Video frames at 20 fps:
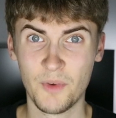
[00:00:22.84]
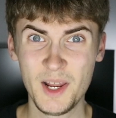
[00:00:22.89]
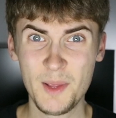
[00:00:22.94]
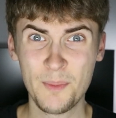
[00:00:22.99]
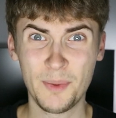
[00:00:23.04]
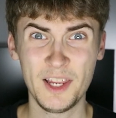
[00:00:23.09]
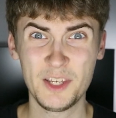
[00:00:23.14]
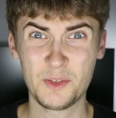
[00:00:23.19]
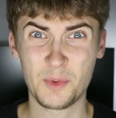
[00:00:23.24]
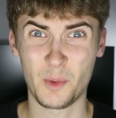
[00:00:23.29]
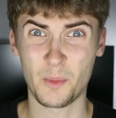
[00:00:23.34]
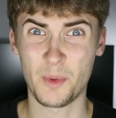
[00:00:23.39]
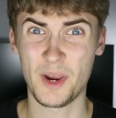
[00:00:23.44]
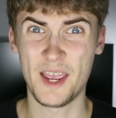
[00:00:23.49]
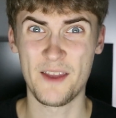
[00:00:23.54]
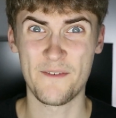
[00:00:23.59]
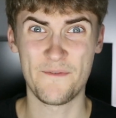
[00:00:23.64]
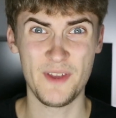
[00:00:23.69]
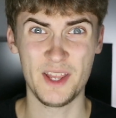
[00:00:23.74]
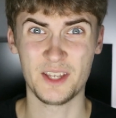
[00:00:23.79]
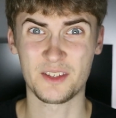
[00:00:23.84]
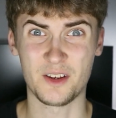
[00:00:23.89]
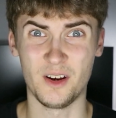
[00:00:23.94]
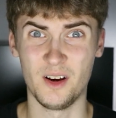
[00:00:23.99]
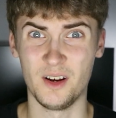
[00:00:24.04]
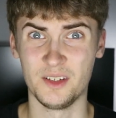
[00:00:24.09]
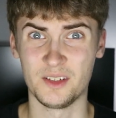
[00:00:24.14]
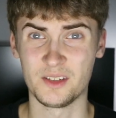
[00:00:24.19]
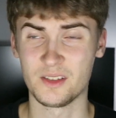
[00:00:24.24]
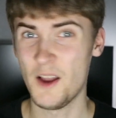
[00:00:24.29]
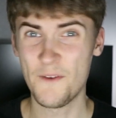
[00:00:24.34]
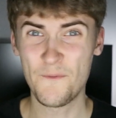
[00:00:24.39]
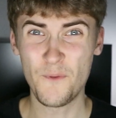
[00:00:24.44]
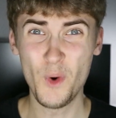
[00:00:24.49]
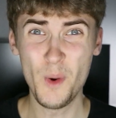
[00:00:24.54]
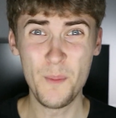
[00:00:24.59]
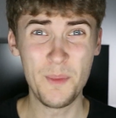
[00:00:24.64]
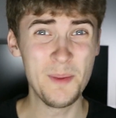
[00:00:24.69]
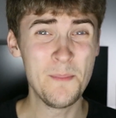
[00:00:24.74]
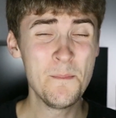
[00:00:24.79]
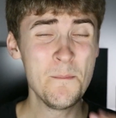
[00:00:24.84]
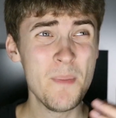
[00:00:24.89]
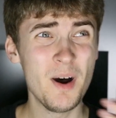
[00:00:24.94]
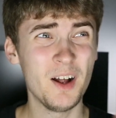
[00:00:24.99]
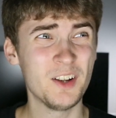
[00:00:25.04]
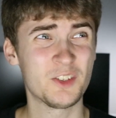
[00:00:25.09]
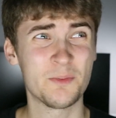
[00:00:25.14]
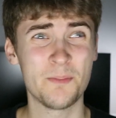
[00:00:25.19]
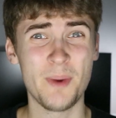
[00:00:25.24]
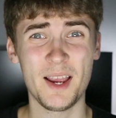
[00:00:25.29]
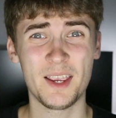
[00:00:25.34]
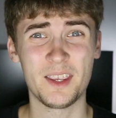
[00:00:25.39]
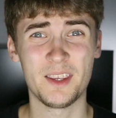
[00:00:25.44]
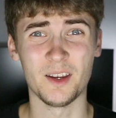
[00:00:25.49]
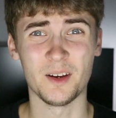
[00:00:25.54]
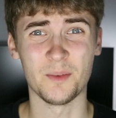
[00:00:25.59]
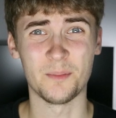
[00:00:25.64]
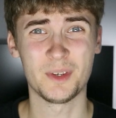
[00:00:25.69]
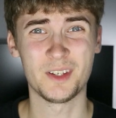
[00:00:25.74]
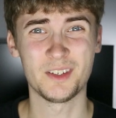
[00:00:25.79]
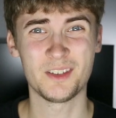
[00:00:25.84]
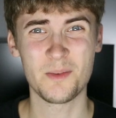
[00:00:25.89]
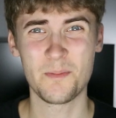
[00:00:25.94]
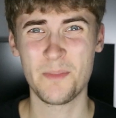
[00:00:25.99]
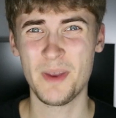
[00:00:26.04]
really pleased with the way it fits, guys. I thought it'd be much baggier because the